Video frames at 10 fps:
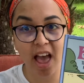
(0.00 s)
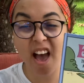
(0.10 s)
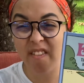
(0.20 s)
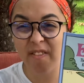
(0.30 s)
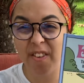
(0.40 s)

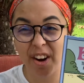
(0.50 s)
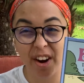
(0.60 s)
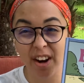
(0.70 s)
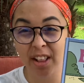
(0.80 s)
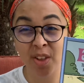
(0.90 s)
ever
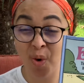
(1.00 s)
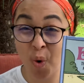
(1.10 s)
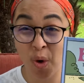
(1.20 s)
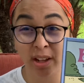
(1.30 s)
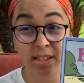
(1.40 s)
in the
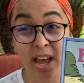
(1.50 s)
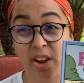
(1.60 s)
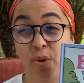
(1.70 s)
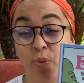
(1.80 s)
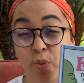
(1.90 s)
whole
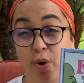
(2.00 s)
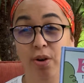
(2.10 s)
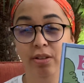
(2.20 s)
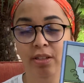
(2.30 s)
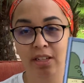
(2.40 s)
entire
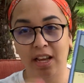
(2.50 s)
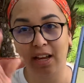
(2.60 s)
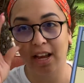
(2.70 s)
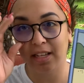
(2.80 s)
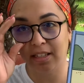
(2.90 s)
world. Can
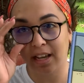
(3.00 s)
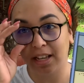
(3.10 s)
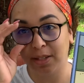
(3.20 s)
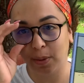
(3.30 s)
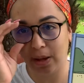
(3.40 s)
you guys
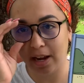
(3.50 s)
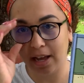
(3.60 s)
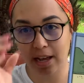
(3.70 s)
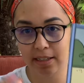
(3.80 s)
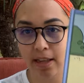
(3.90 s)
guess who it
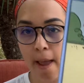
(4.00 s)
is?